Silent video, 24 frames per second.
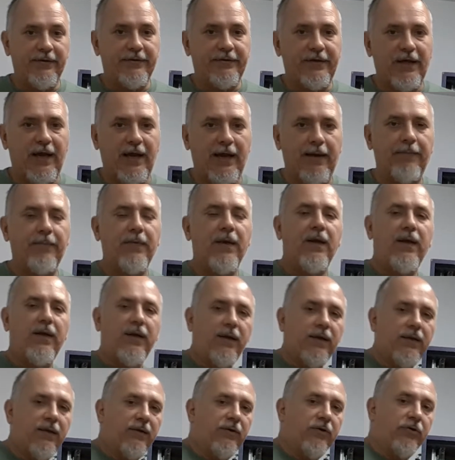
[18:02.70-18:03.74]
the same.
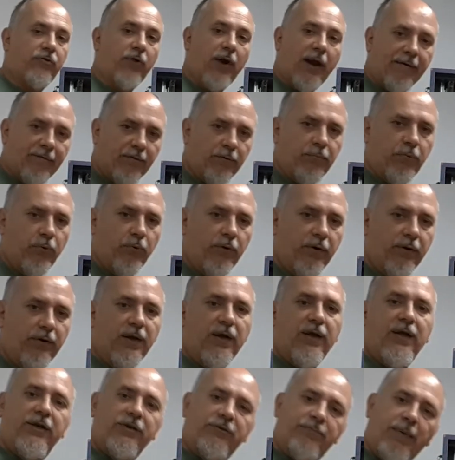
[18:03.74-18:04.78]
The driver board
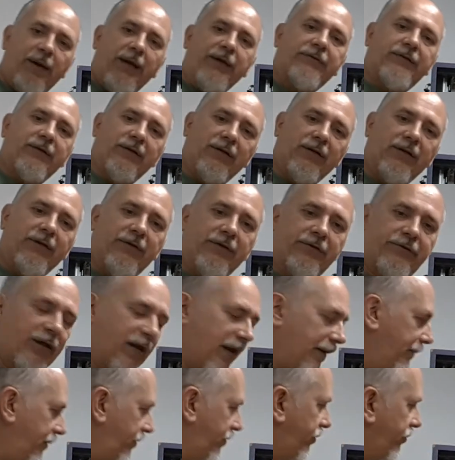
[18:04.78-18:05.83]
is basically the
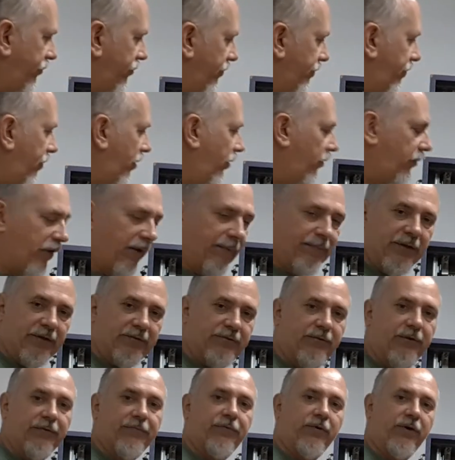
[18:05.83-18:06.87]
same. It's just a program
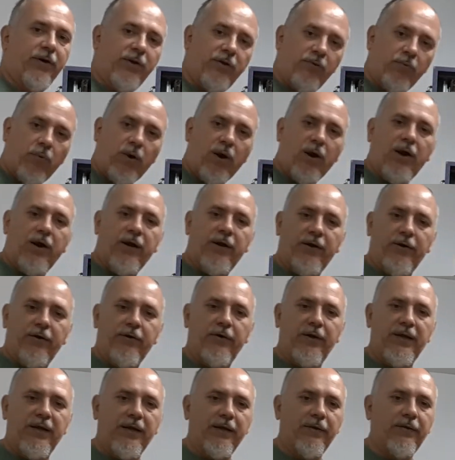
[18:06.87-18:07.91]
that's different in the wiring
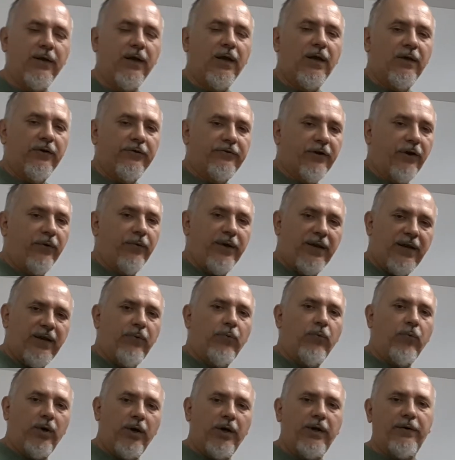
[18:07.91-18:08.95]
underneath. So
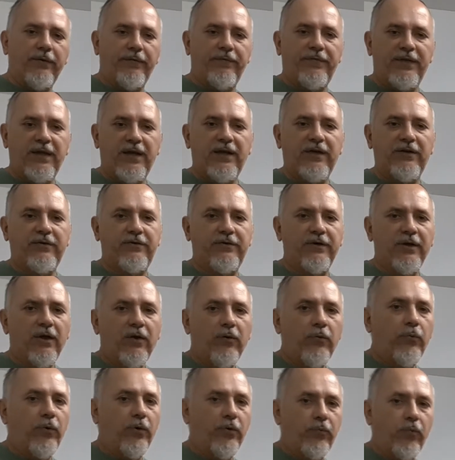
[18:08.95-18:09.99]
any one of these
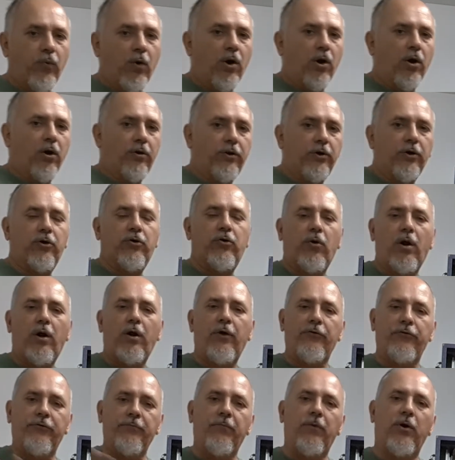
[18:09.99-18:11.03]
would work
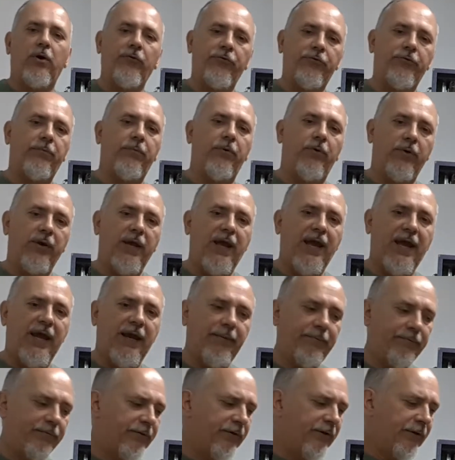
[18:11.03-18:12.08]
across multiple
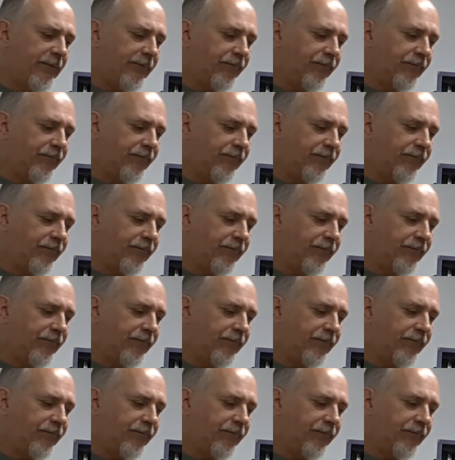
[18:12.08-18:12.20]
games